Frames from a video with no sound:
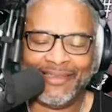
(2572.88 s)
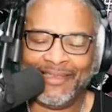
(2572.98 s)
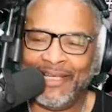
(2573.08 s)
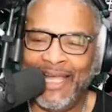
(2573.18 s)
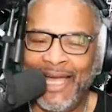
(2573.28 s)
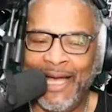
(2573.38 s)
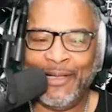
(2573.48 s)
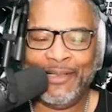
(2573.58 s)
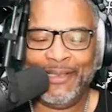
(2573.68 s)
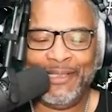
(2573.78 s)

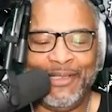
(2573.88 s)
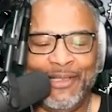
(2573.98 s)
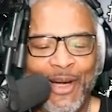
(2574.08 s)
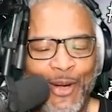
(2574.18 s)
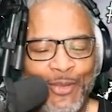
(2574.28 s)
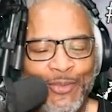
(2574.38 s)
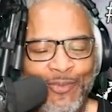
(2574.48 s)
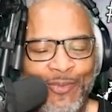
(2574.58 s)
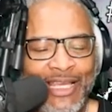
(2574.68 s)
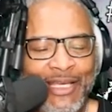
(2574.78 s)
Now, you know,
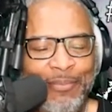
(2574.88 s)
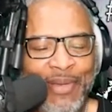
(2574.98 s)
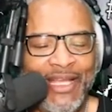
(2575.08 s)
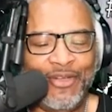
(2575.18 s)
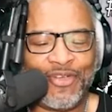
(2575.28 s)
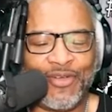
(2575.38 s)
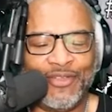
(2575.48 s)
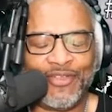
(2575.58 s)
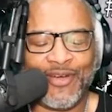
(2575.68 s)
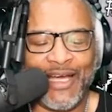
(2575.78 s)
we being truck
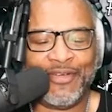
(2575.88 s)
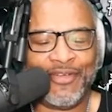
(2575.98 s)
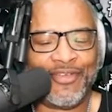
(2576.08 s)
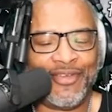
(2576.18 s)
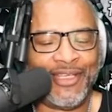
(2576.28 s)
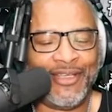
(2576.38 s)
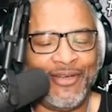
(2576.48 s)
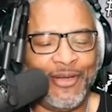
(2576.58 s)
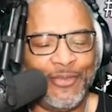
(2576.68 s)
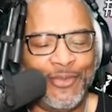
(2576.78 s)
drivers, you
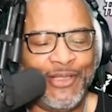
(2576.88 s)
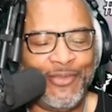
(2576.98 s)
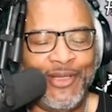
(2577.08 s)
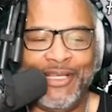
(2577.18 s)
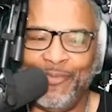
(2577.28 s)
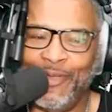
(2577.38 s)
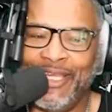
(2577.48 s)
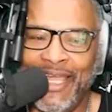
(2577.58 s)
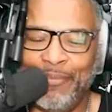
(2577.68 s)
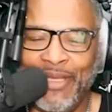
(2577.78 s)
know, we we we
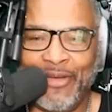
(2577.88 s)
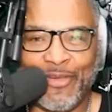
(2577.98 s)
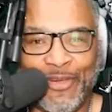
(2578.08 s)
can't be on